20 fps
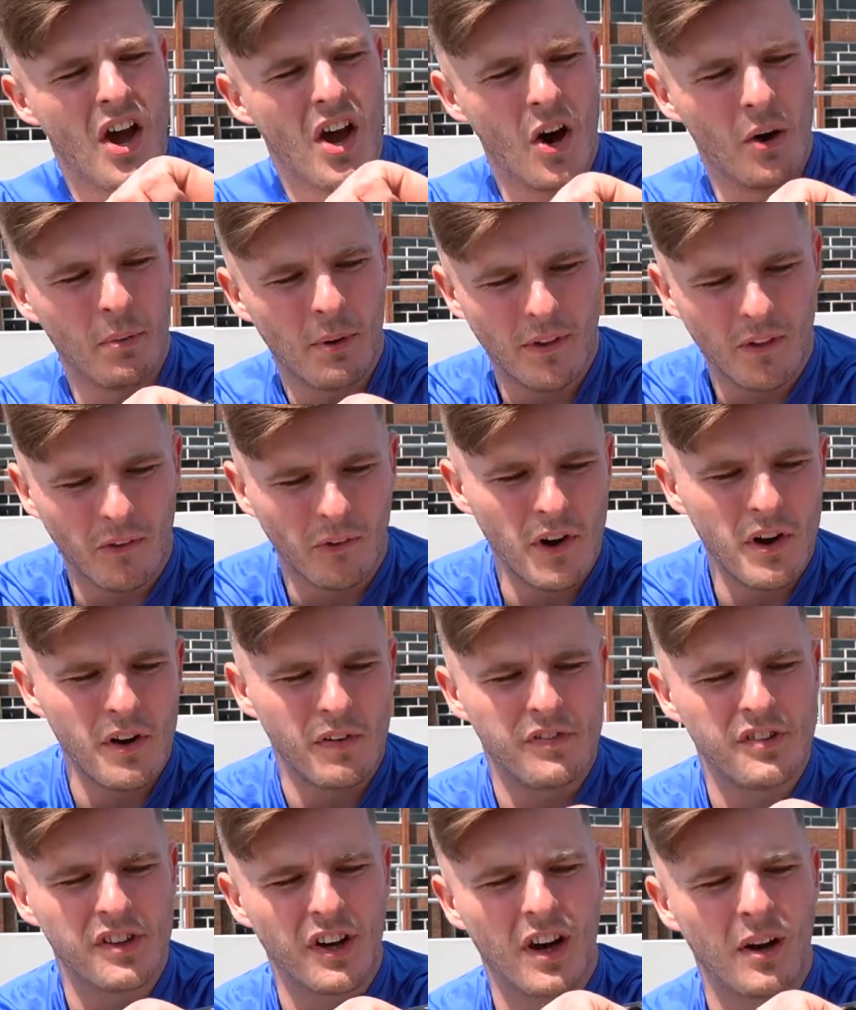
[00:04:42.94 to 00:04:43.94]
Up on the
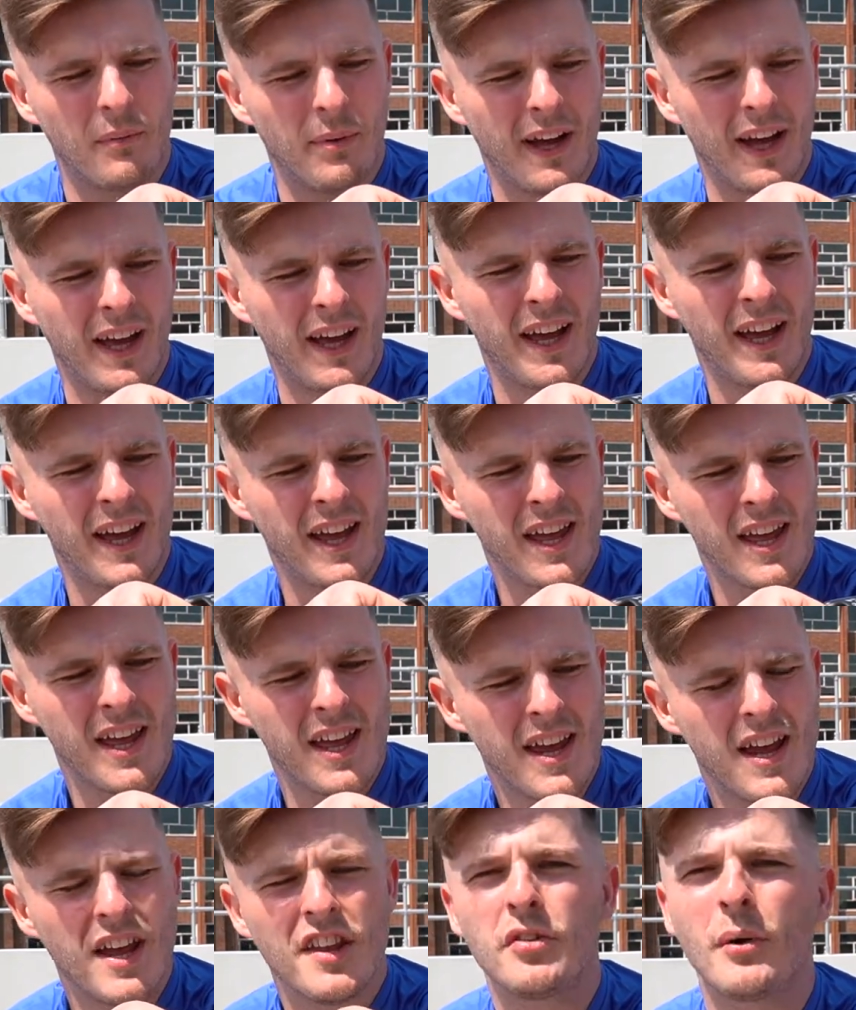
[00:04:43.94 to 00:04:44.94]
rooftop,
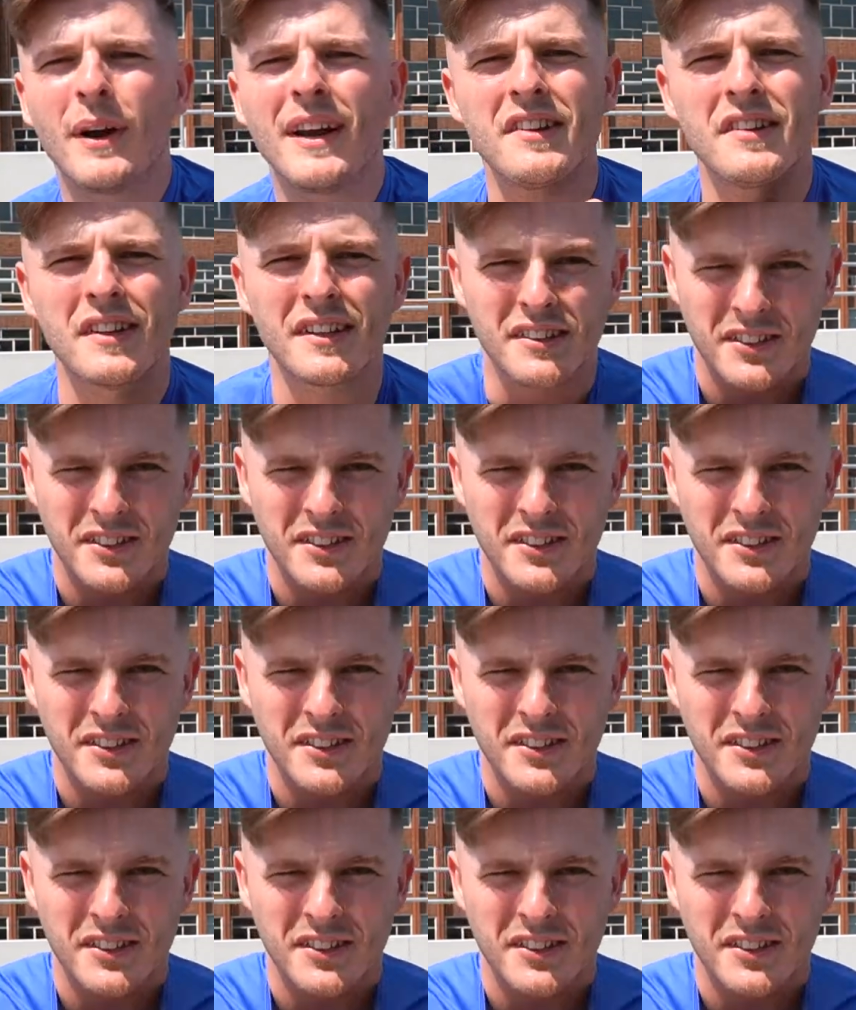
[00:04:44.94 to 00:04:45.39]
26